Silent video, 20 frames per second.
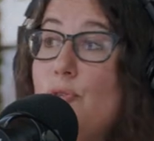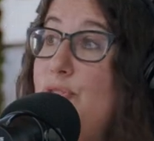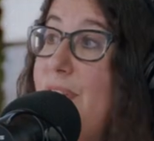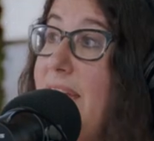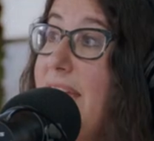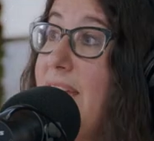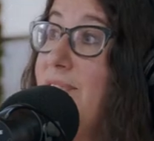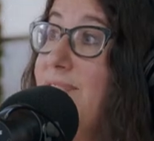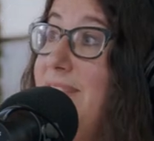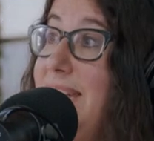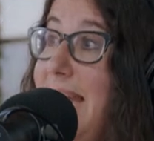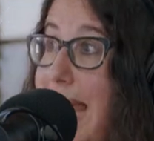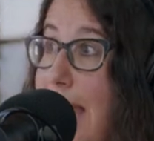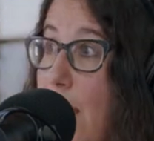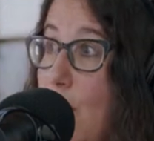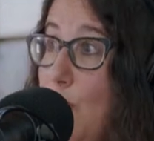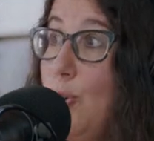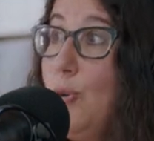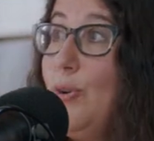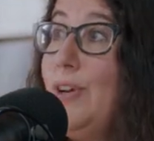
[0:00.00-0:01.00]
they have
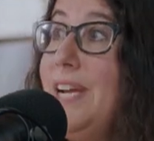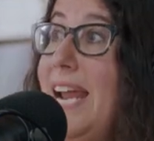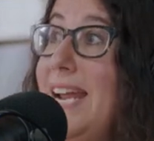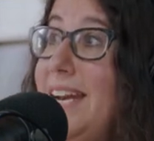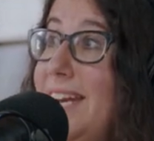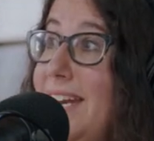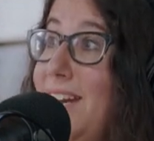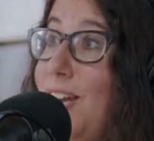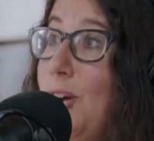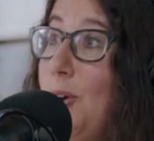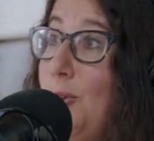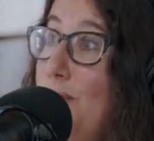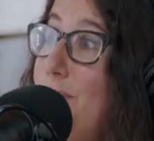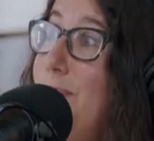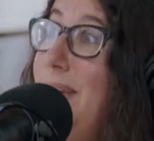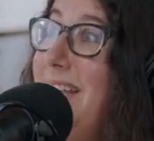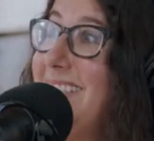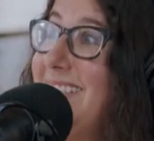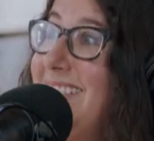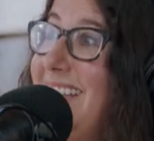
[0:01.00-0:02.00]
now created a crew
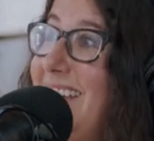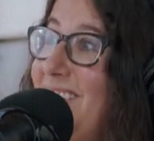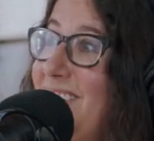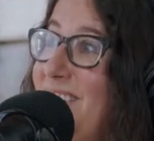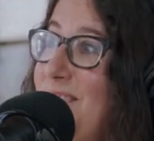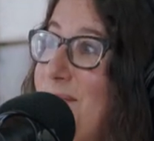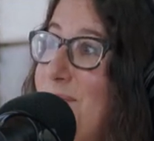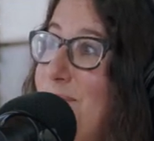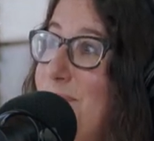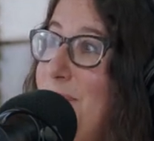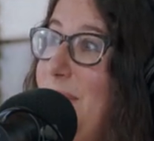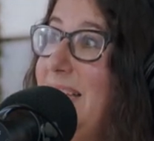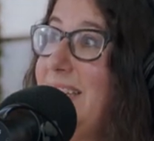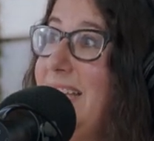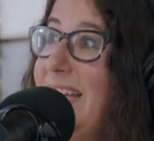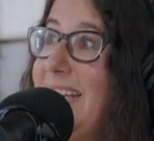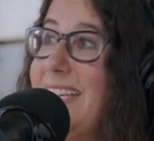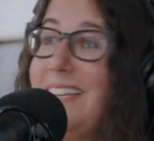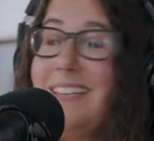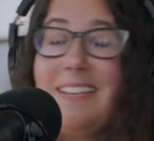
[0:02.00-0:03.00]
base there by
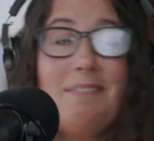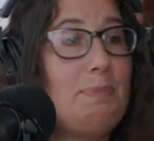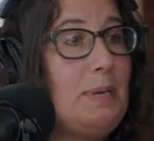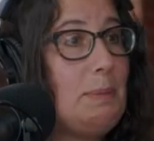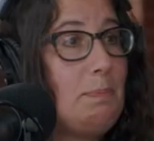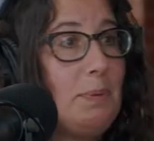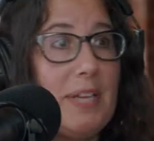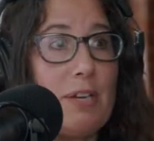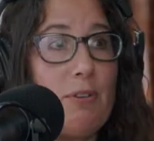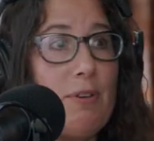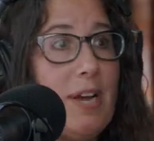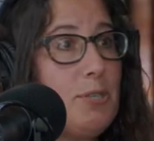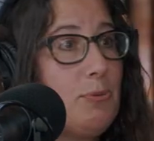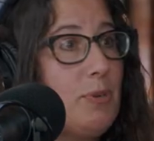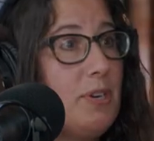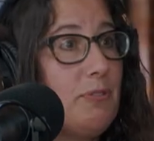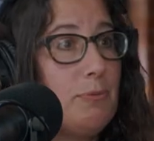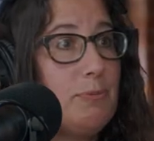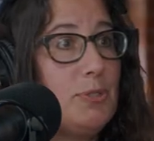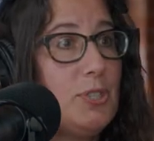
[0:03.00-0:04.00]
like people that
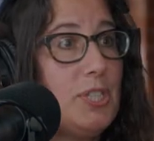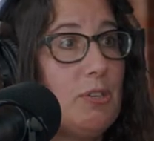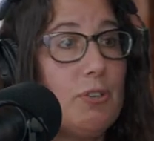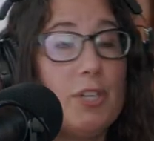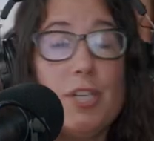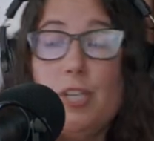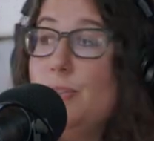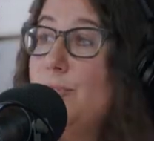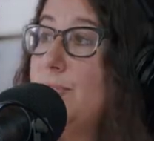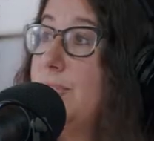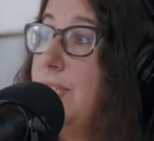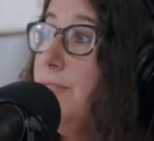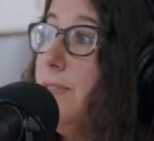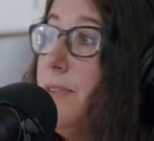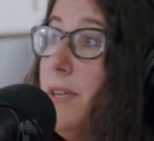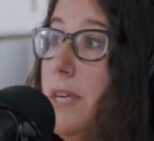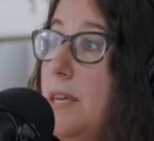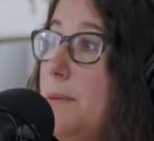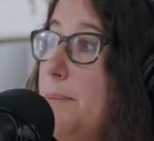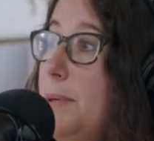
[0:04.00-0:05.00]
graduated from Syracuse
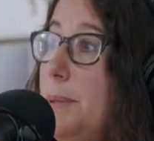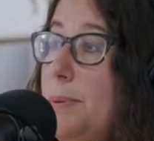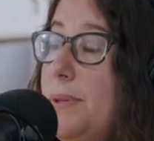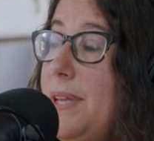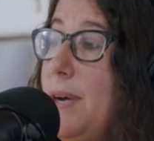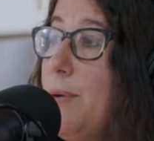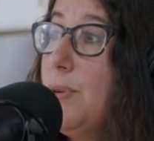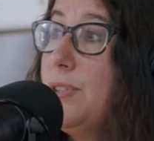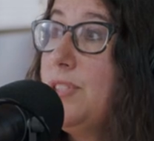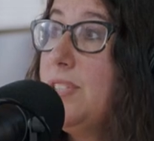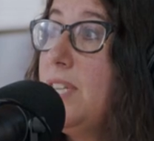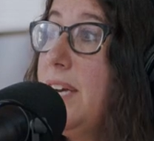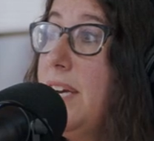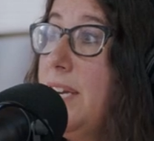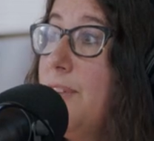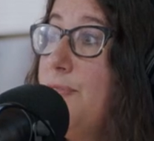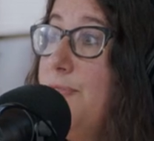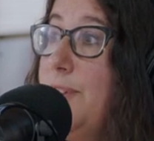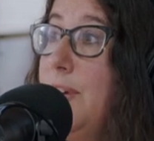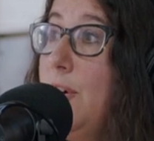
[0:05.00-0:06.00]
and people that were
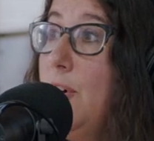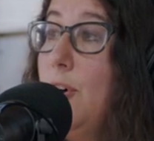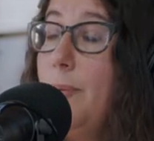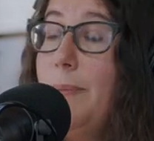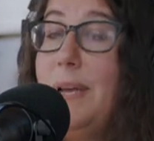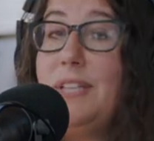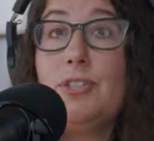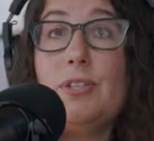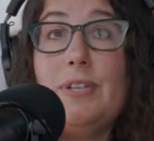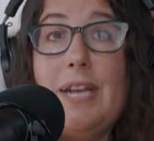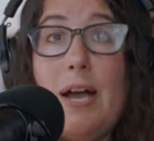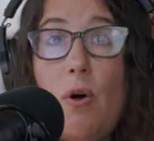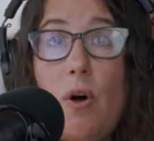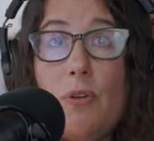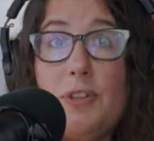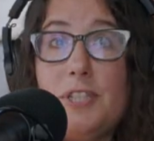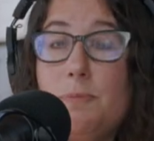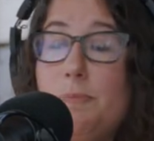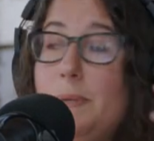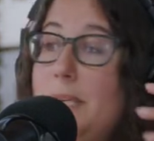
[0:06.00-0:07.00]
studying film. And so now all these